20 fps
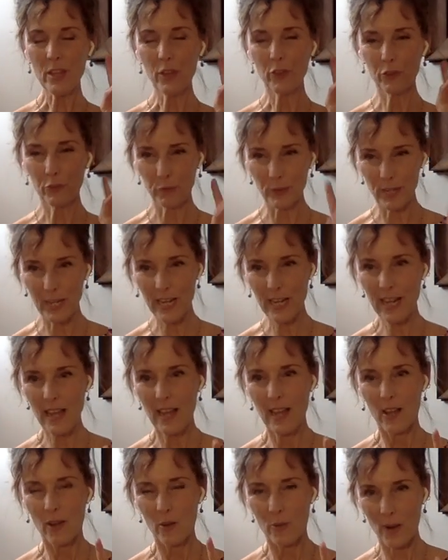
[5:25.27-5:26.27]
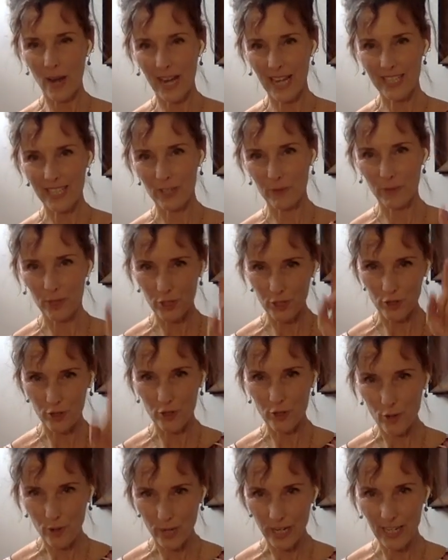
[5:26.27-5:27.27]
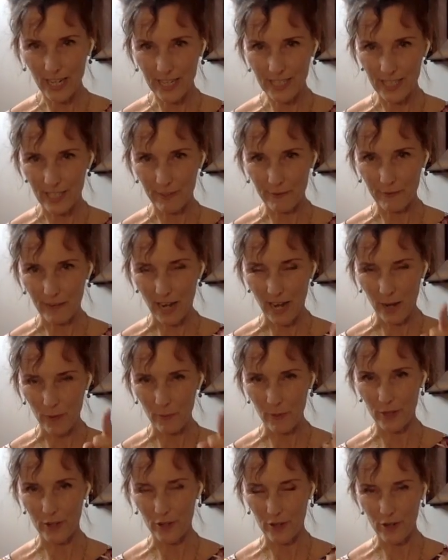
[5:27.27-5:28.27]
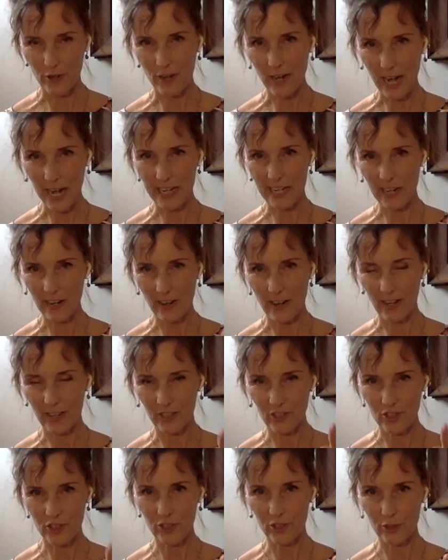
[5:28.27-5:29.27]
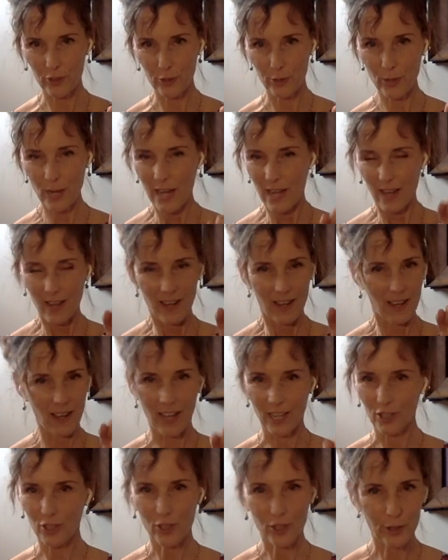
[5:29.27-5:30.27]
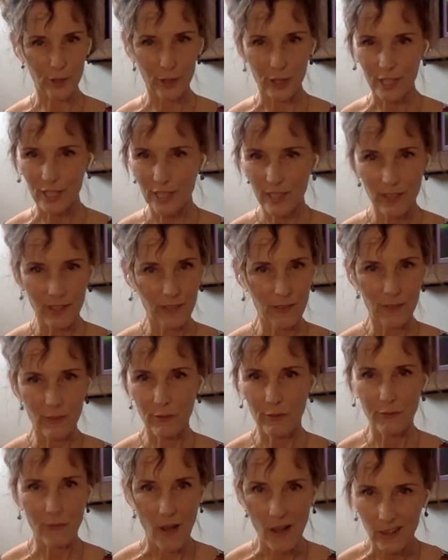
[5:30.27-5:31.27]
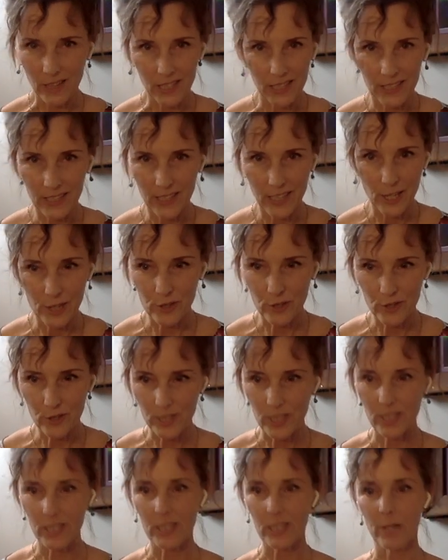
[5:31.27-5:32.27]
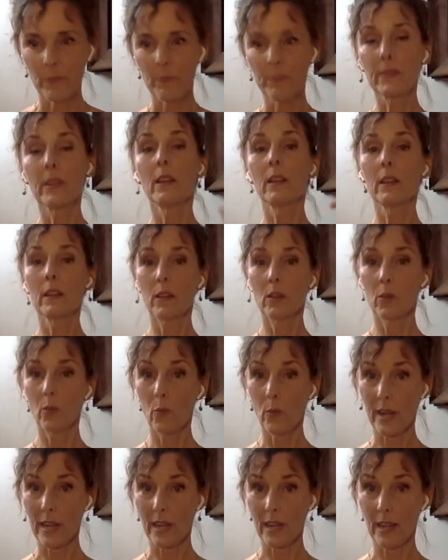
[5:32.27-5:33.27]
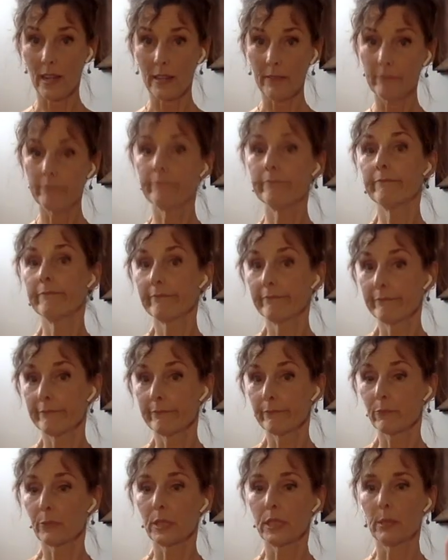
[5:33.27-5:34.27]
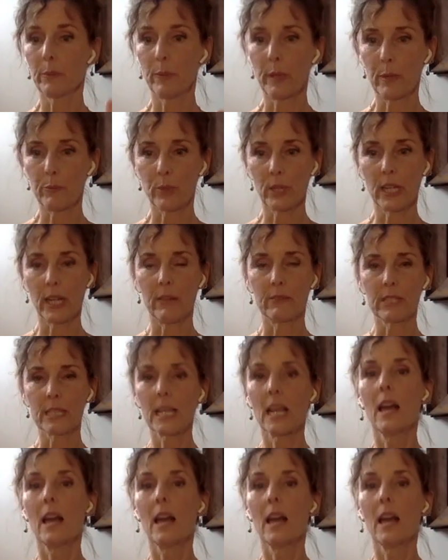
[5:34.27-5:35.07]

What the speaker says: 3 ways in which you can identify whether you're hanging on to uncooked funk in your system, weight gain, pretty obvious,